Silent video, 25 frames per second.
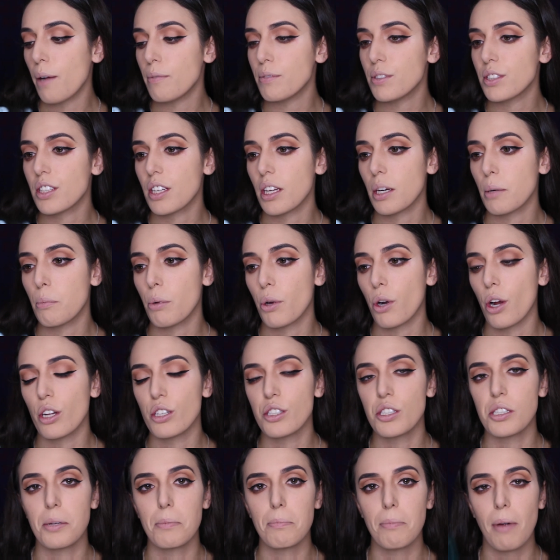Well, I'm just gonna
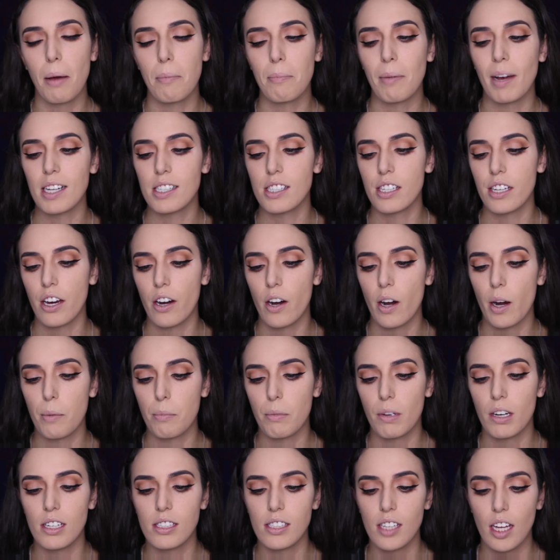put on some
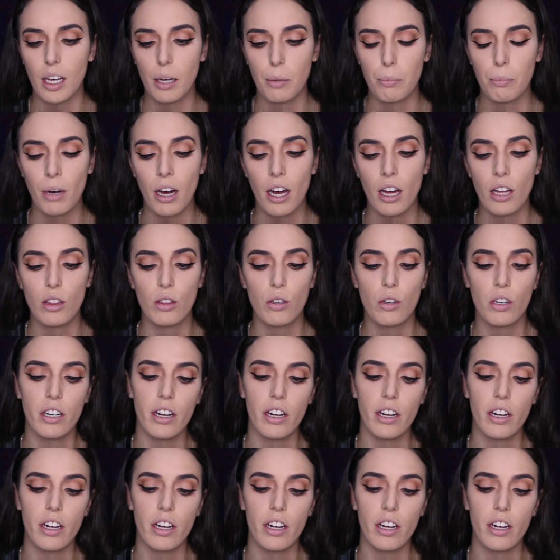mascara. I'm gonna take my